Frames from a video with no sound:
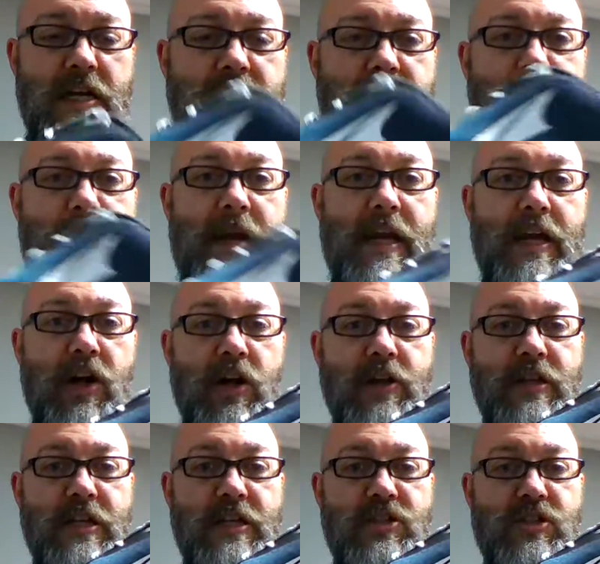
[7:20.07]
It's made
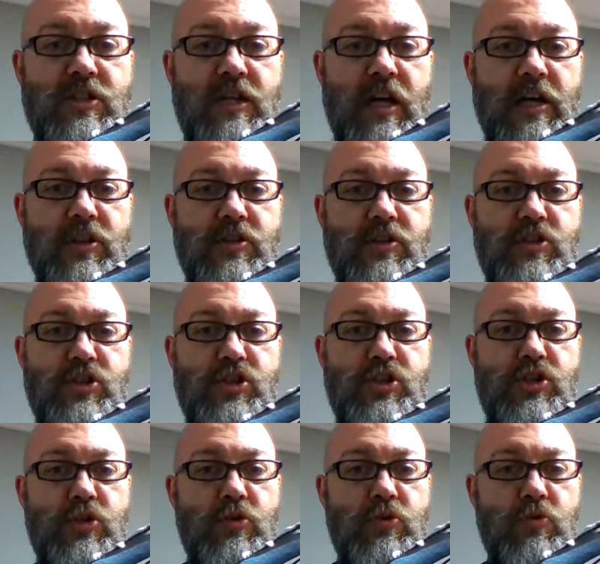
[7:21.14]
on this uh,
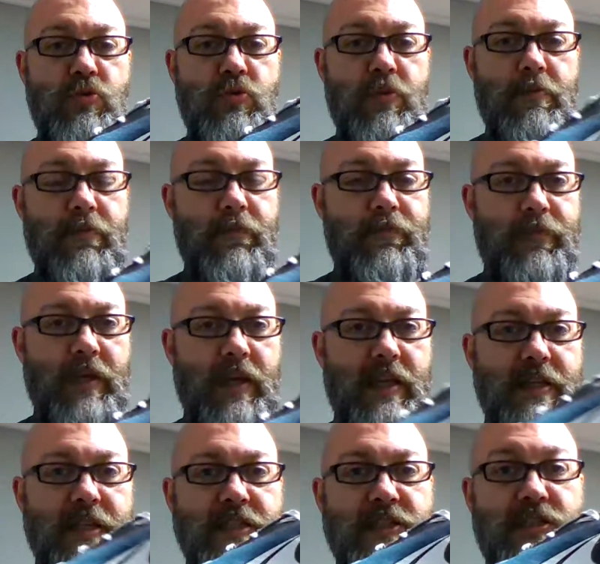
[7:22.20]
shoe,
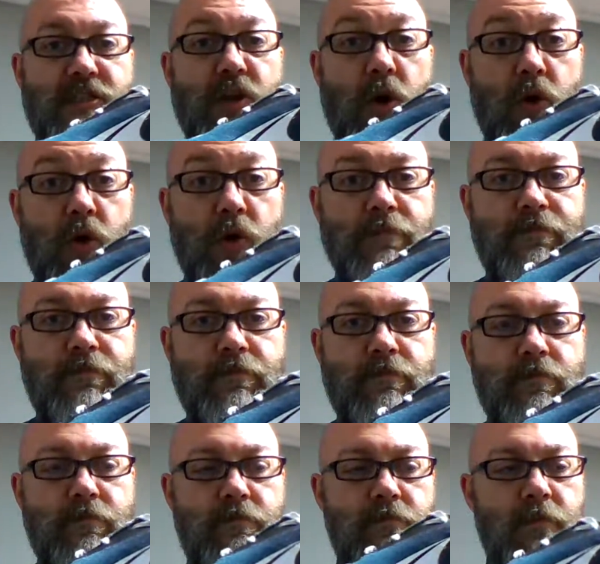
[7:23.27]
this sole
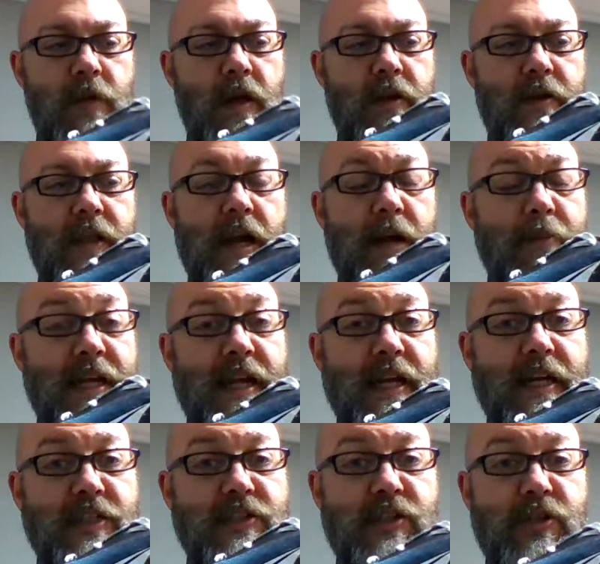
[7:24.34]
that I'll be
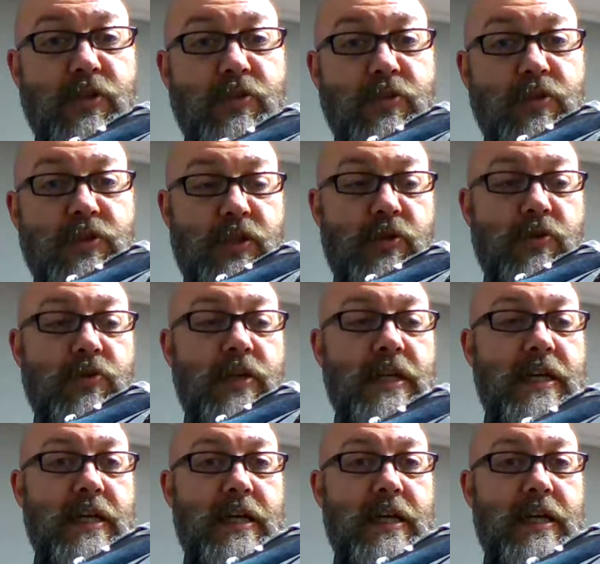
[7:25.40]
getting soon.